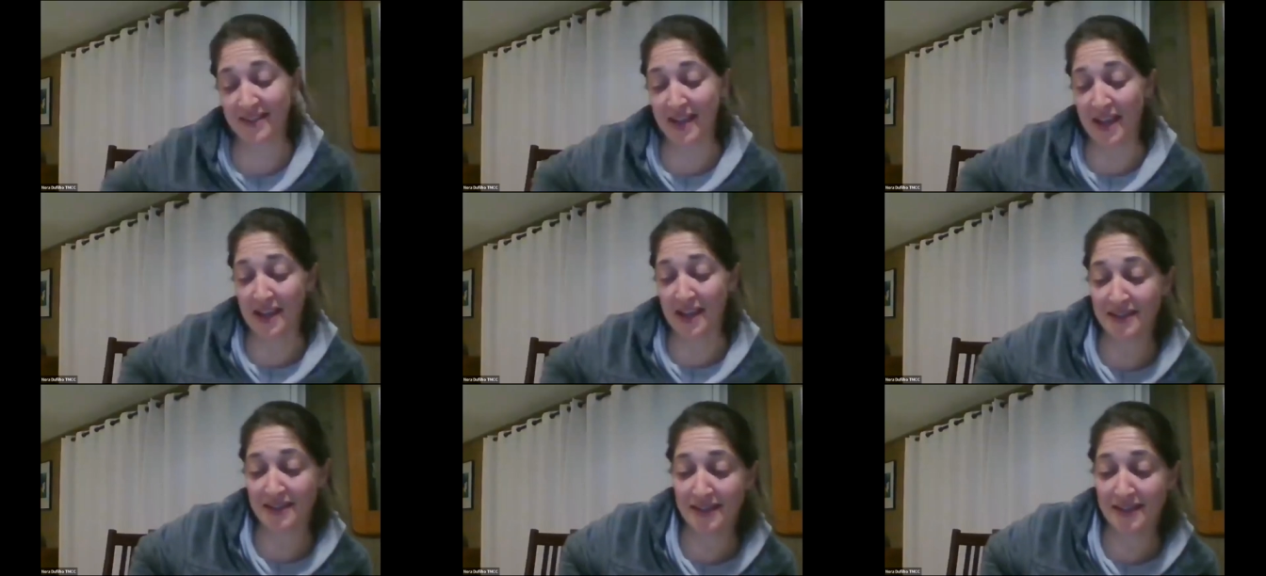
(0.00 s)

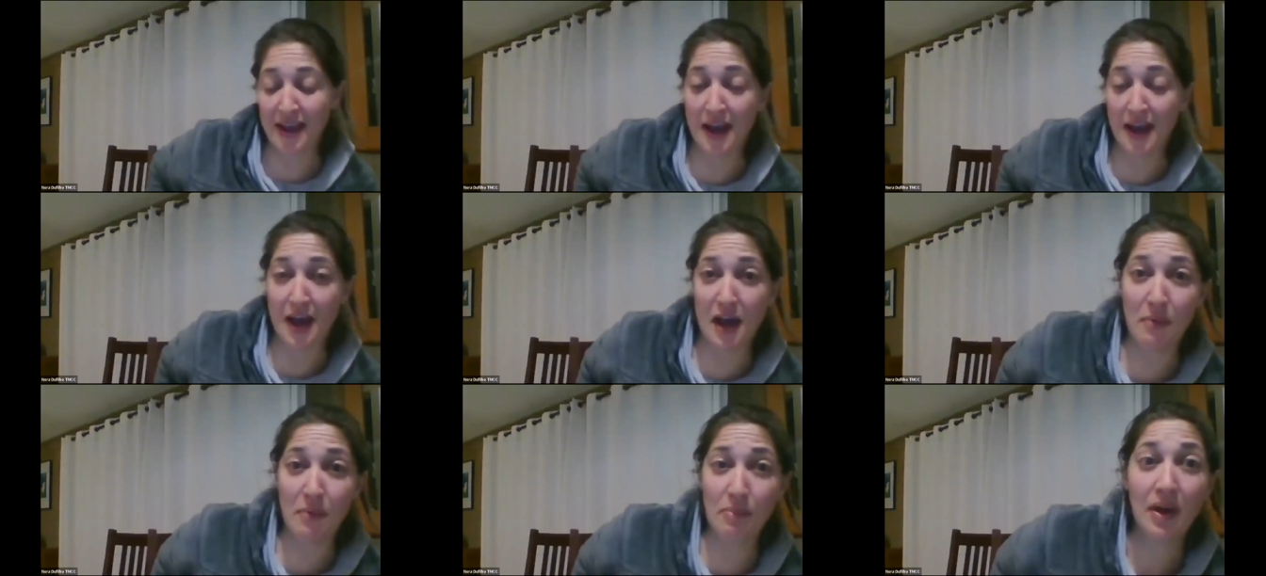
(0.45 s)
sense.
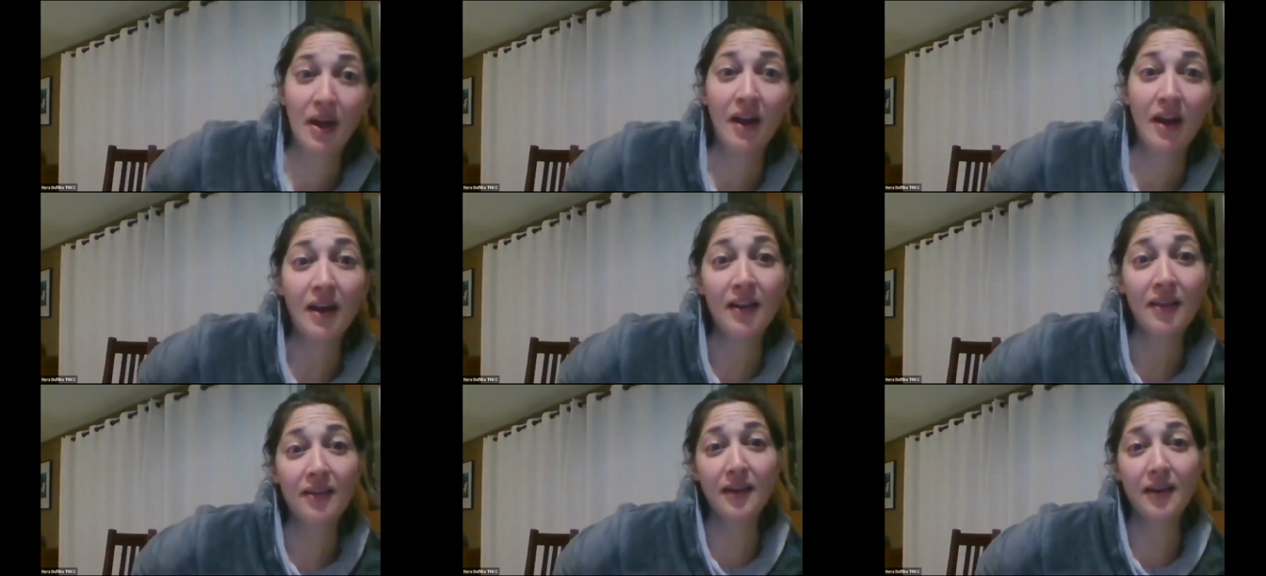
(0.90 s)
Uh,
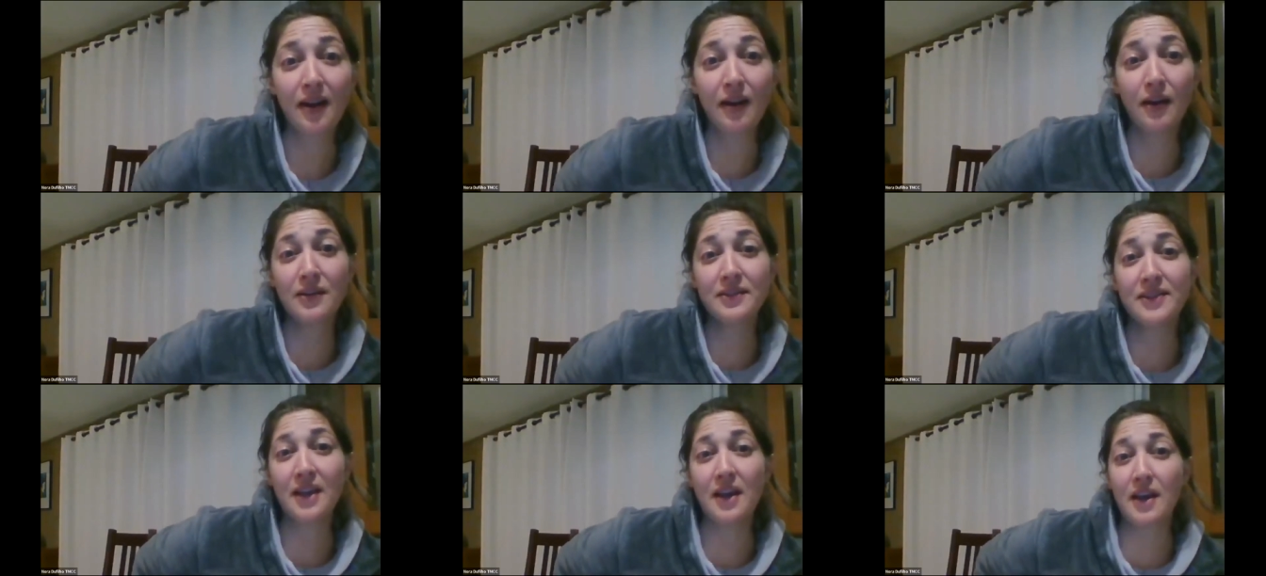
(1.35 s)

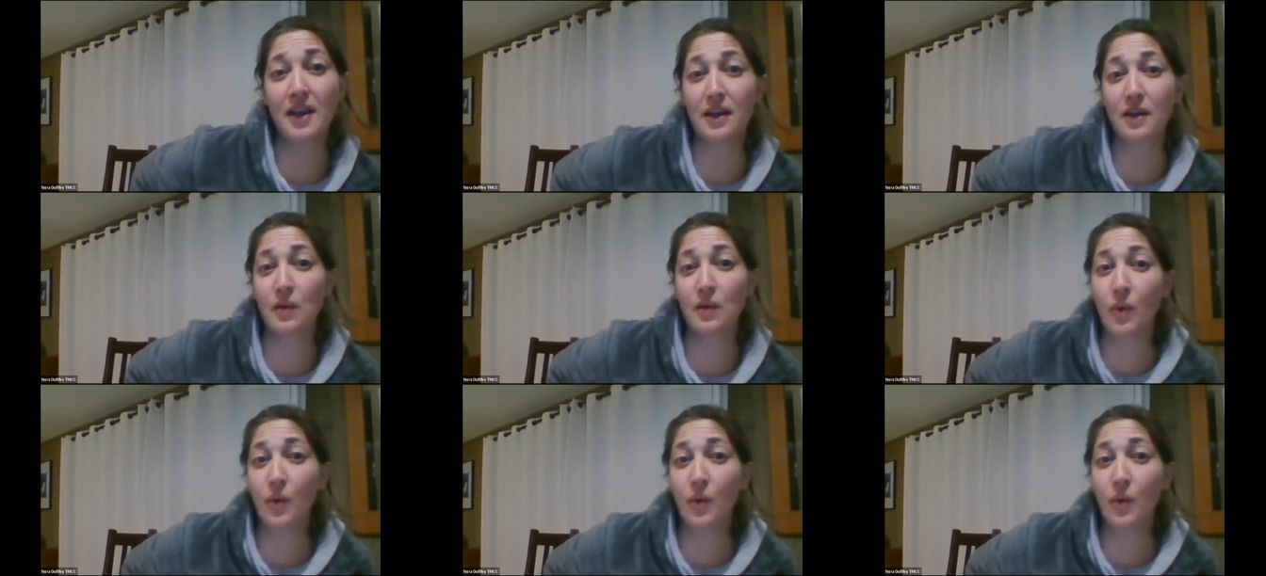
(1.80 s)
there's a